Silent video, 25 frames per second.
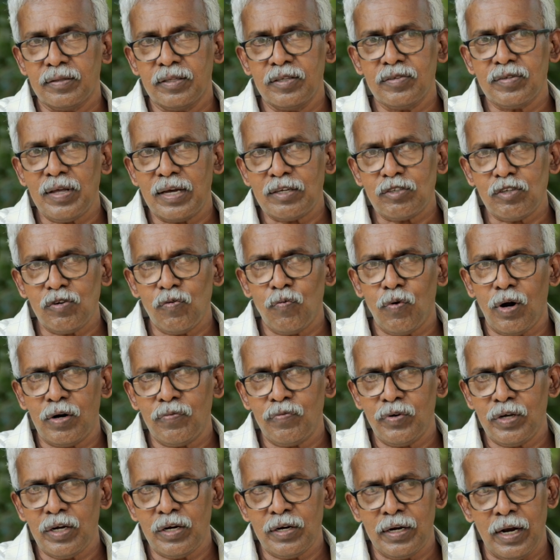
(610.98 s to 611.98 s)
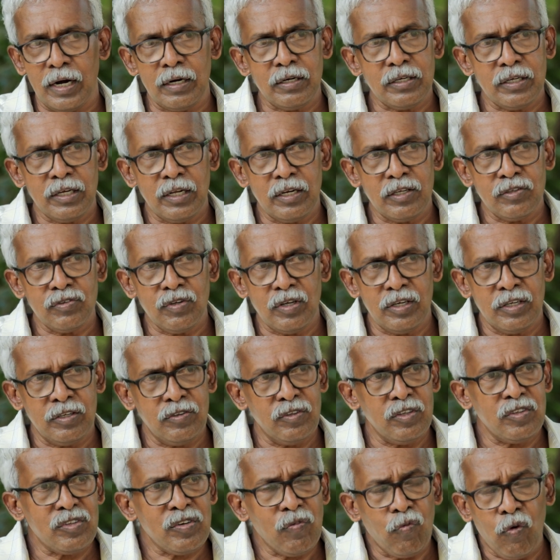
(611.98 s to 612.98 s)
this is actually what we have done here is
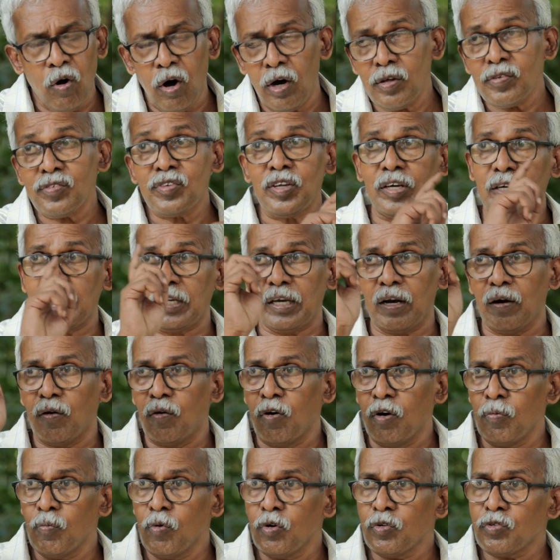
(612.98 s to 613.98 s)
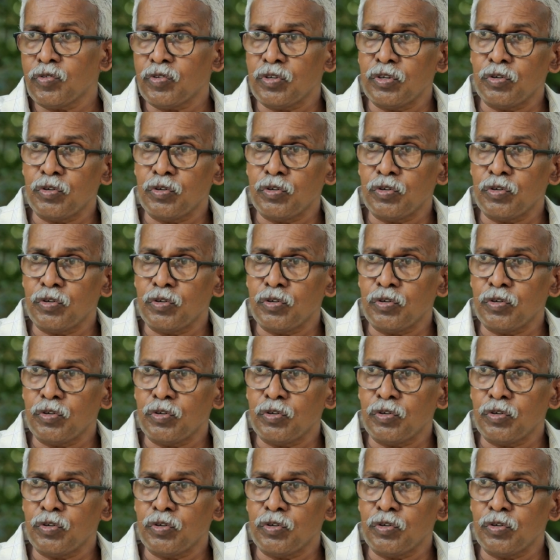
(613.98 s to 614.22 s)
this is a vast area, almost